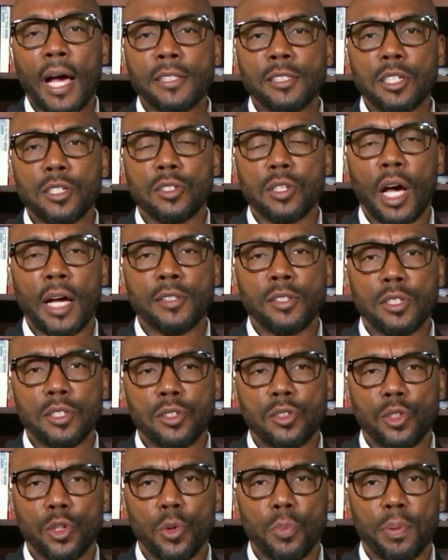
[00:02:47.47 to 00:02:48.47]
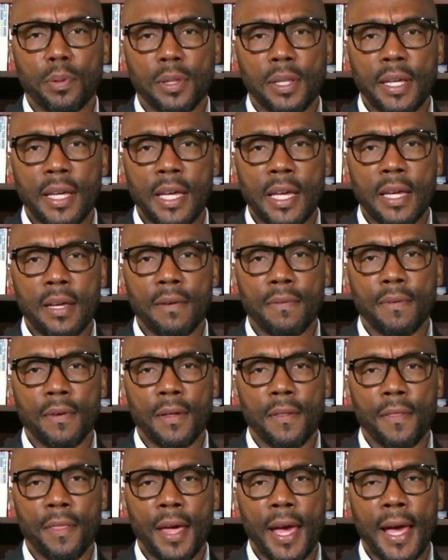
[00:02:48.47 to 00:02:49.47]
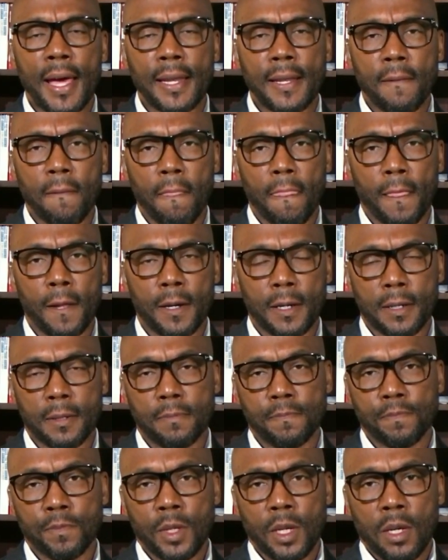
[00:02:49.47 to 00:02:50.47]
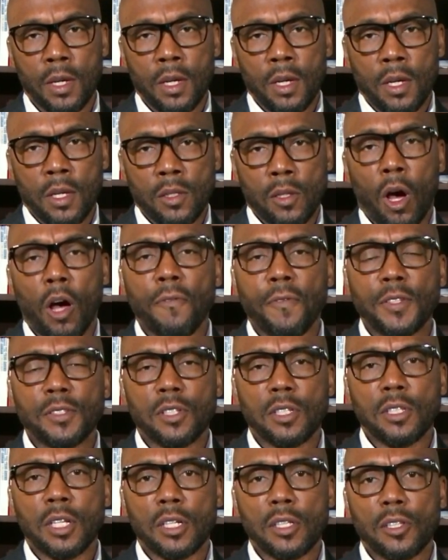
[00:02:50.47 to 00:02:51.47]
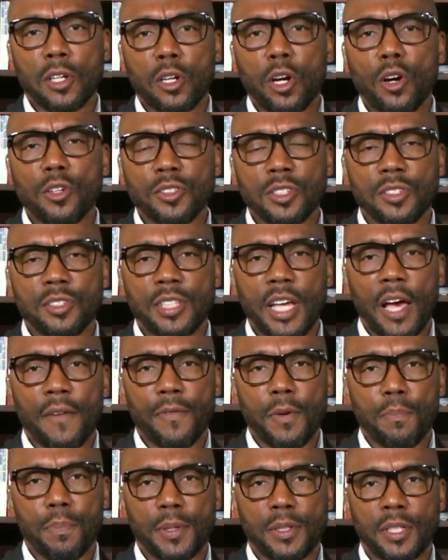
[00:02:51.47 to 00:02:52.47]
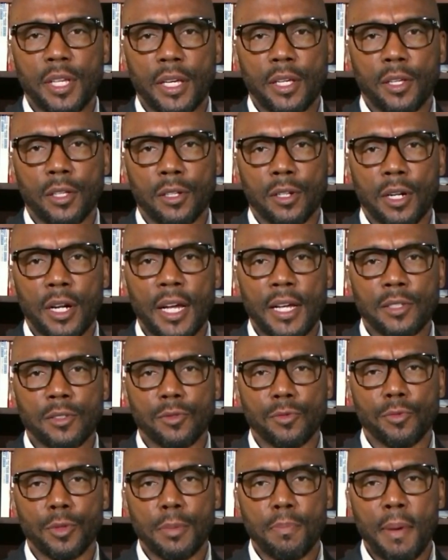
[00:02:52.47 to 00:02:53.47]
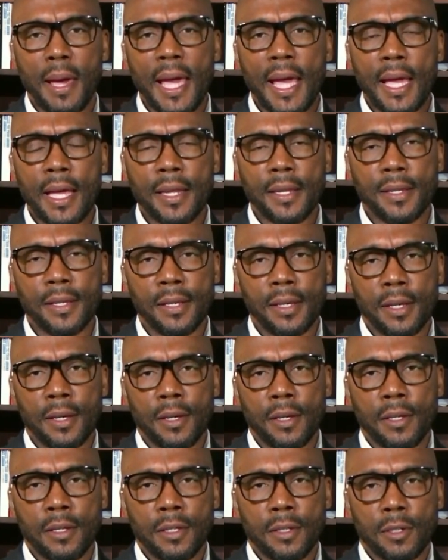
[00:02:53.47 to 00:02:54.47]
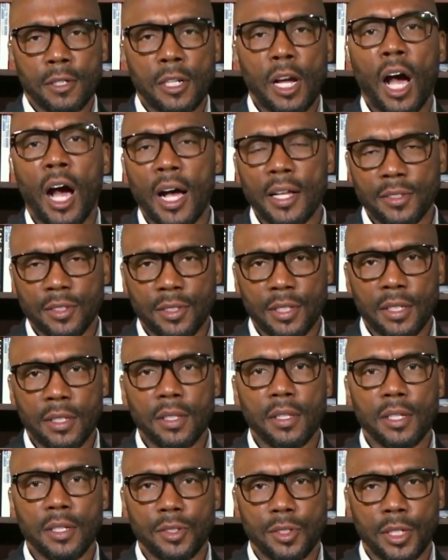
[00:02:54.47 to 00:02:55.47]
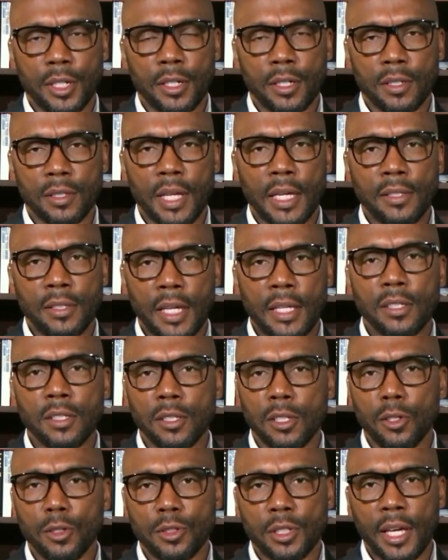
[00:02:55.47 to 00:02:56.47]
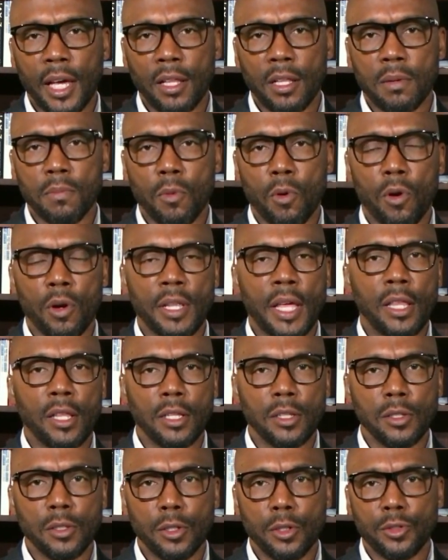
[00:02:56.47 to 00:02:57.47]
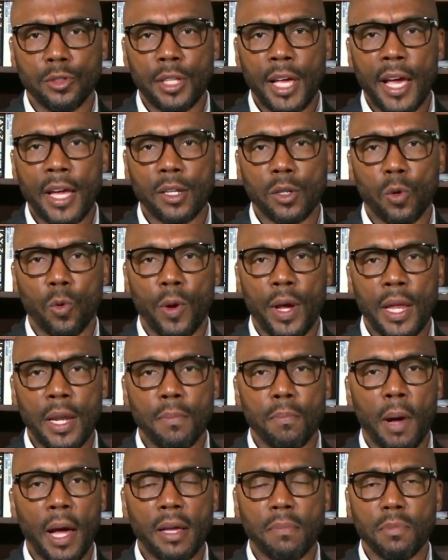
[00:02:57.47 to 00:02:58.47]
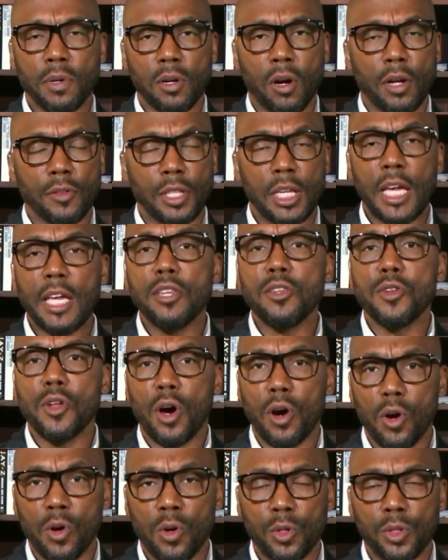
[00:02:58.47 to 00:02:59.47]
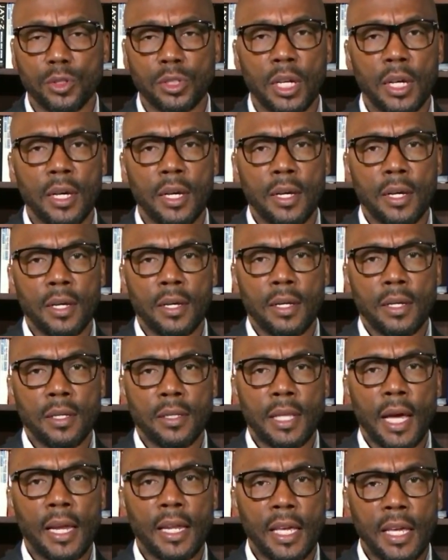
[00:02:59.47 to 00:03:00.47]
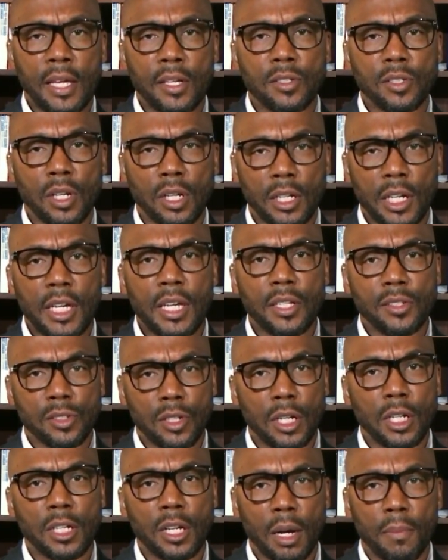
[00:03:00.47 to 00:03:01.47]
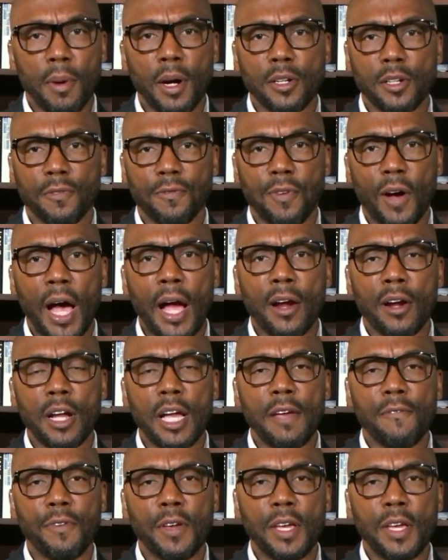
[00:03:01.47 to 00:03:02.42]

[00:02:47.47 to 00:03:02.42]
I, I just I just do believe that. Look, the offense, the, the coaching staff in particular has remained constant this year. They didn't lose Kellen Moore. They didn't lose Dan Quinn. Mike McCarthy, he knows that he is he is going to come under fire